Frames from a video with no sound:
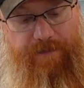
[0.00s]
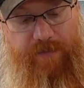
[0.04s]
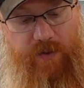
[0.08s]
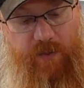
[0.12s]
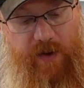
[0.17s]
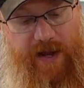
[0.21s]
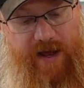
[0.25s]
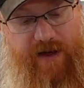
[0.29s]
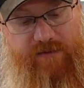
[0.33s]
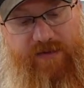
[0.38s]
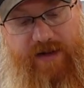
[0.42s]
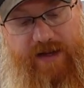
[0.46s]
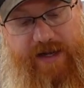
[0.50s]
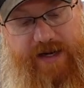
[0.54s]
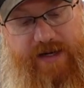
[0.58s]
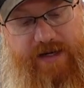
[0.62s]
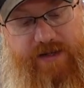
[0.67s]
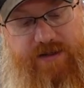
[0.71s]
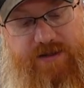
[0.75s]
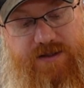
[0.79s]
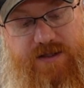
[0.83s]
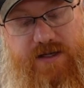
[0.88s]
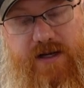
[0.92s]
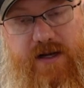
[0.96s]
We have a
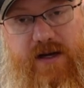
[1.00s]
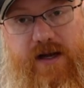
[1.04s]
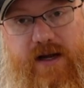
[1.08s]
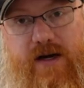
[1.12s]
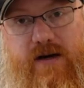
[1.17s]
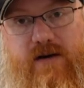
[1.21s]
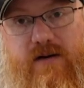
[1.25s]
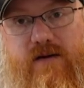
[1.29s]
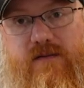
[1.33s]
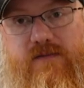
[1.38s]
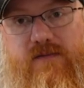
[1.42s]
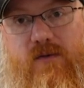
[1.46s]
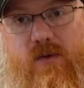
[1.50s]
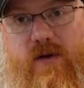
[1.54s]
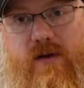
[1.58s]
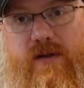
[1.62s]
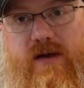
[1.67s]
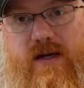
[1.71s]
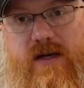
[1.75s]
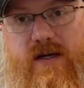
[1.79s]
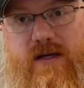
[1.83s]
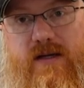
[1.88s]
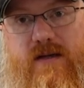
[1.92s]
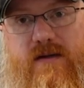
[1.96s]
linkage here for
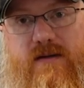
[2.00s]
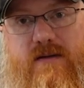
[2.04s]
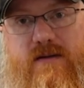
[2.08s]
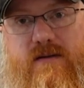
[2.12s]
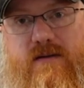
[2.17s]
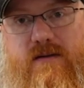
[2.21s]
the